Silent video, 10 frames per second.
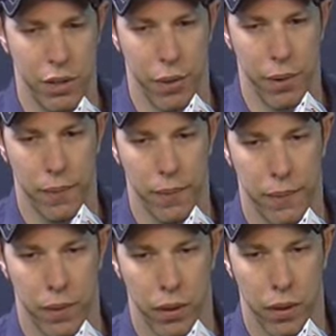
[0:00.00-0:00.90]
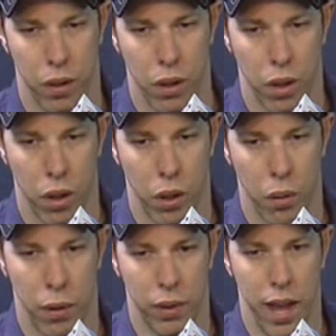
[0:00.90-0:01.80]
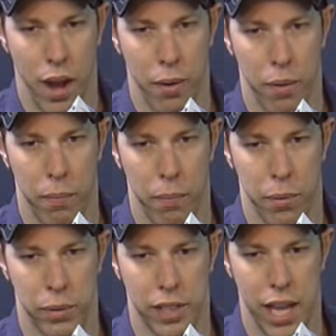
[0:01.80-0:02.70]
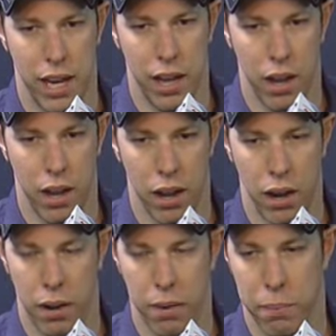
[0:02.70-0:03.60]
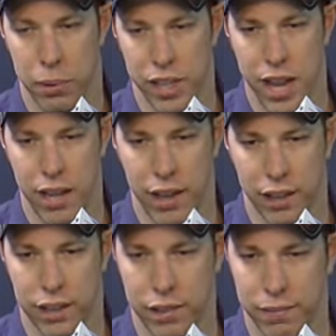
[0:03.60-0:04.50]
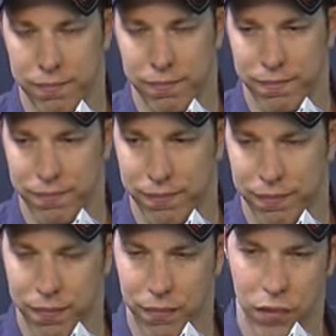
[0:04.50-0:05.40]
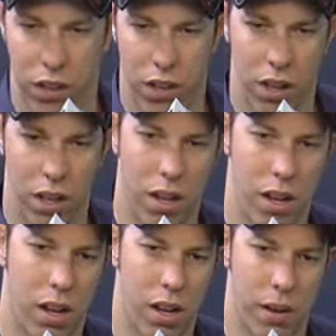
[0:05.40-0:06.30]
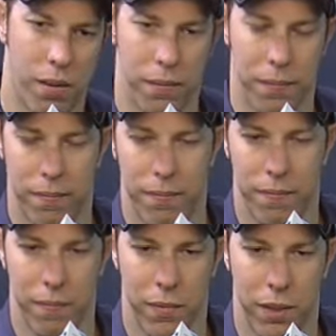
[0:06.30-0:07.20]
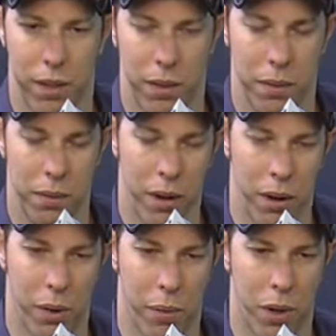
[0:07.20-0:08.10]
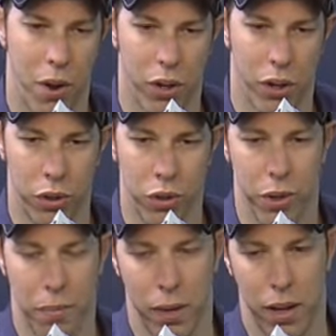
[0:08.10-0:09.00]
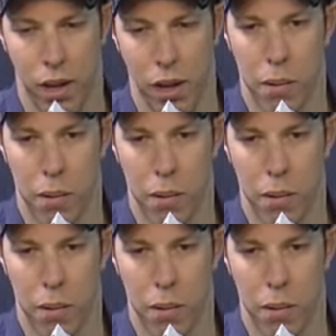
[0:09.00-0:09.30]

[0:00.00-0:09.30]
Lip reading: to it without presenting this, I don't want to call it illusion, but